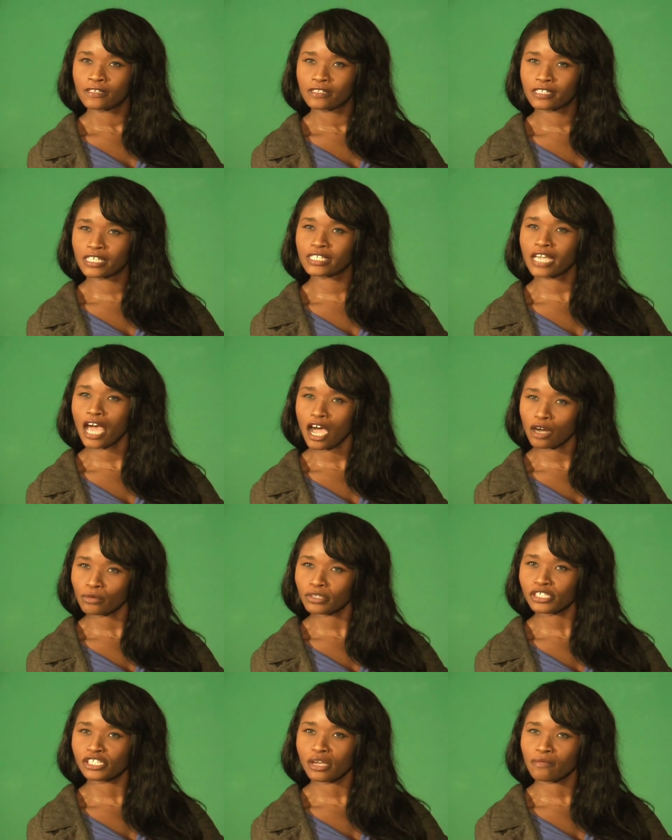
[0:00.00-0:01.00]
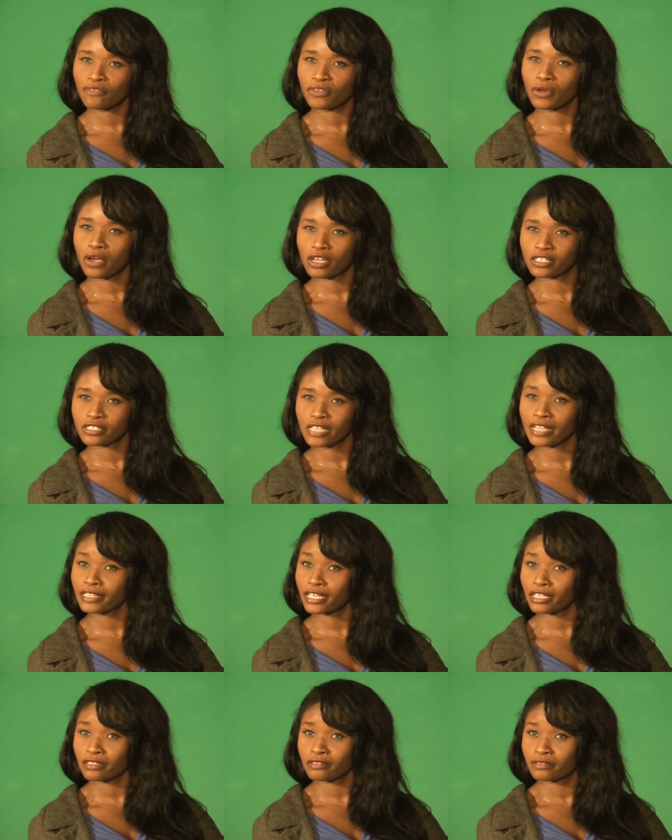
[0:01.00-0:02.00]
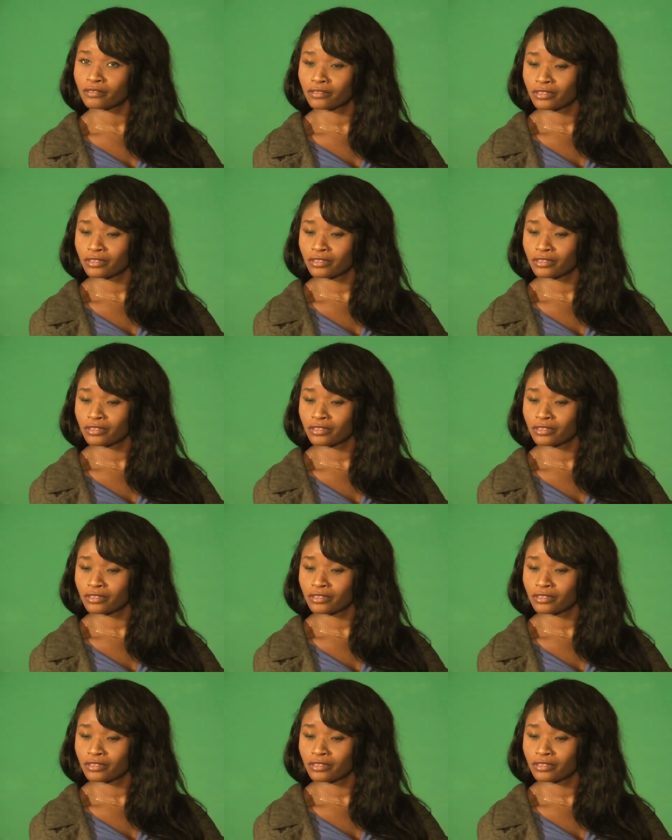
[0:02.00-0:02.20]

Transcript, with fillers: did our job for us and then